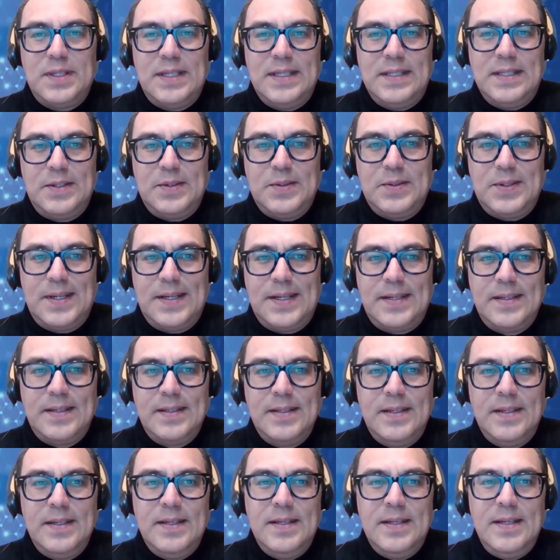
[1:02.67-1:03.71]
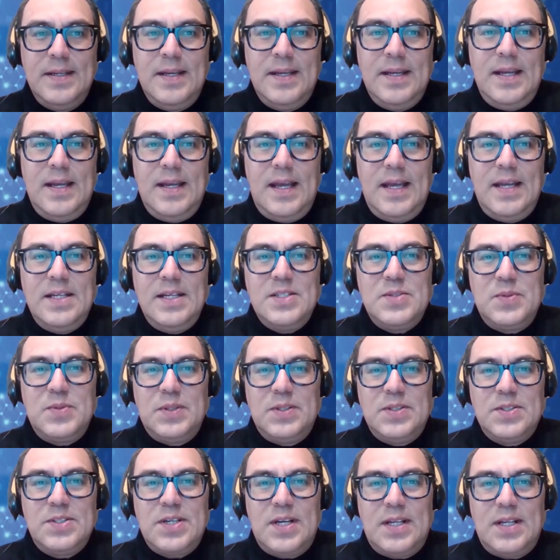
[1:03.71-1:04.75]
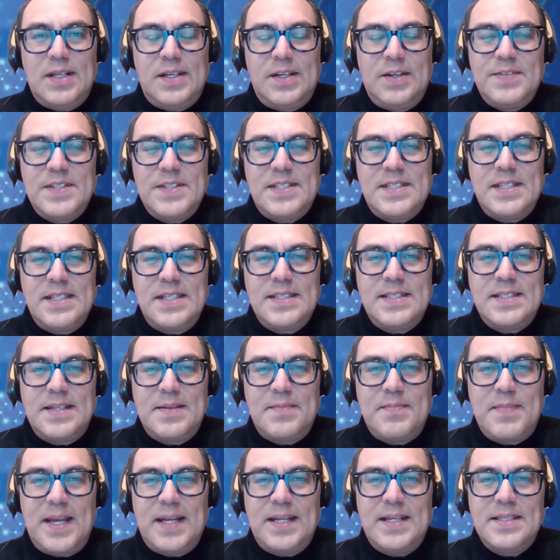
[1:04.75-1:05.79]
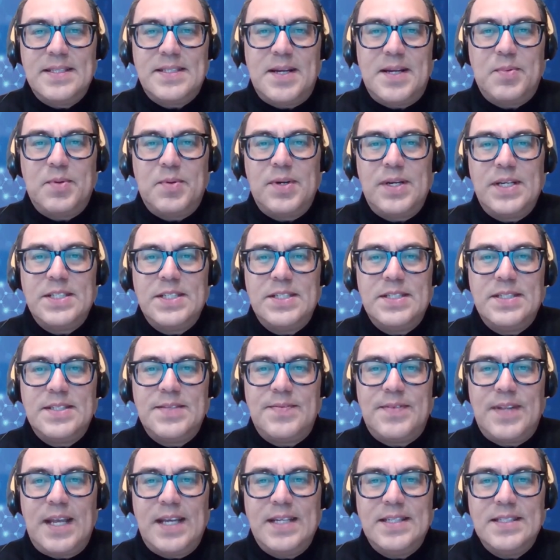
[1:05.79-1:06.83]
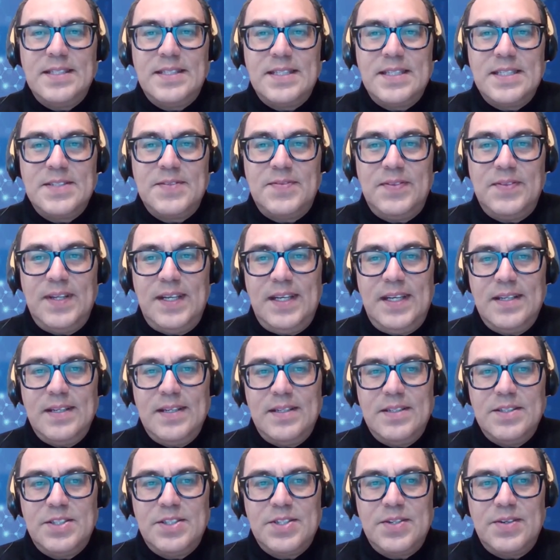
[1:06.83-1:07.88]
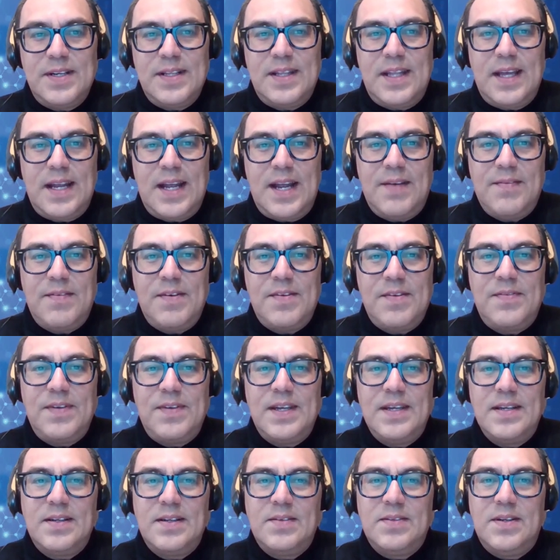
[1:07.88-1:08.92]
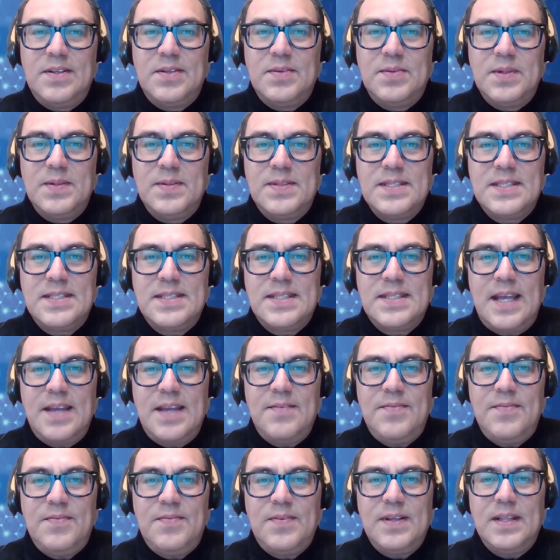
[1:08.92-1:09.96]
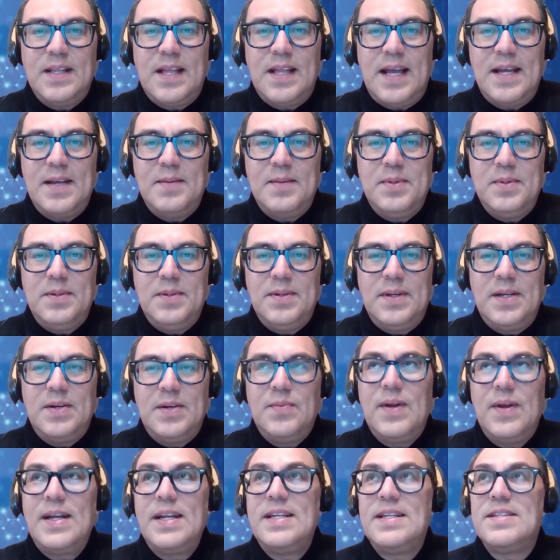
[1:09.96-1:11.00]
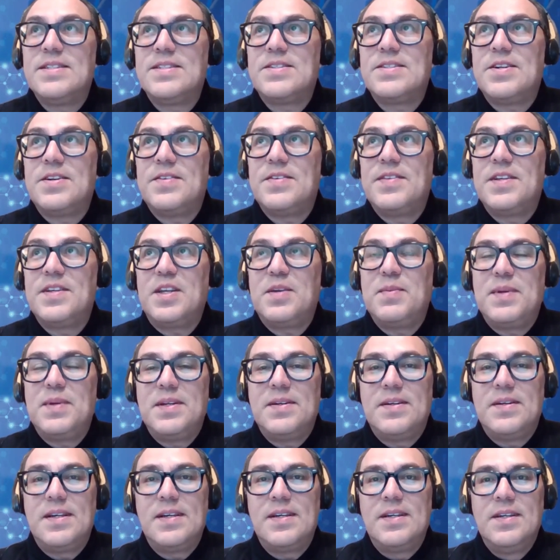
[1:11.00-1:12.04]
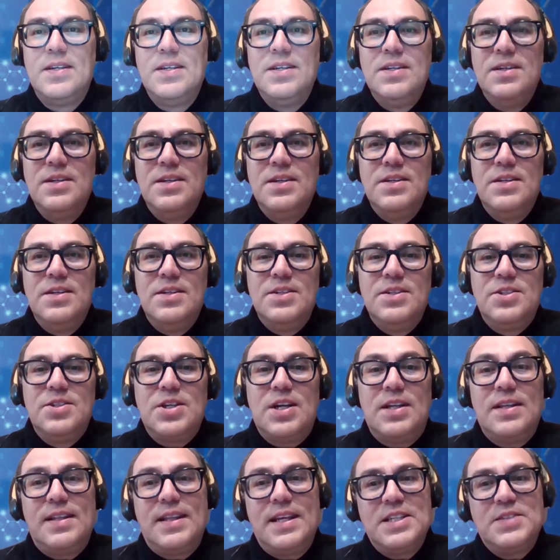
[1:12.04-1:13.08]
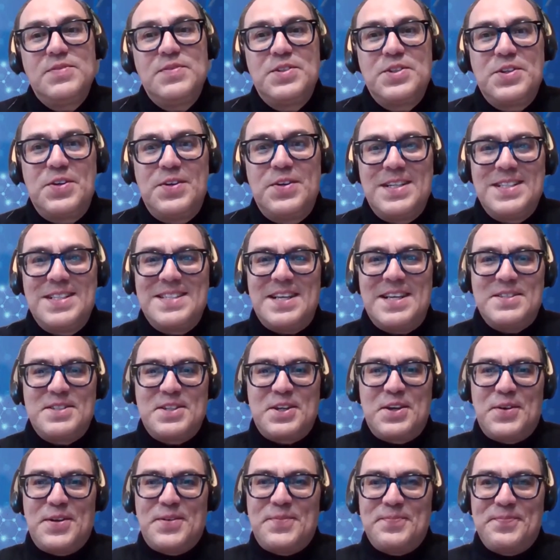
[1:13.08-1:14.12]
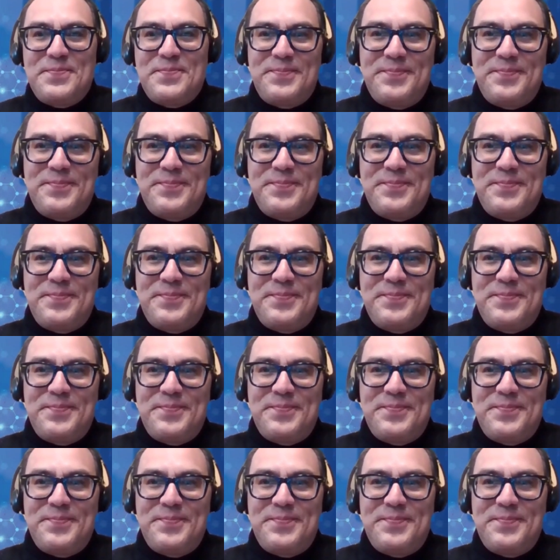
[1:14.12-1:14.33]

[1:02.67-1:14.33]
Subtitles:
Illinois. In his role, Charlie oversees the maintenance operations of the agency's fleet, ensuring that every vehicle on the road is safe, reliable, and ready to serve the community. Charlie, thanks for joining us. How's it going?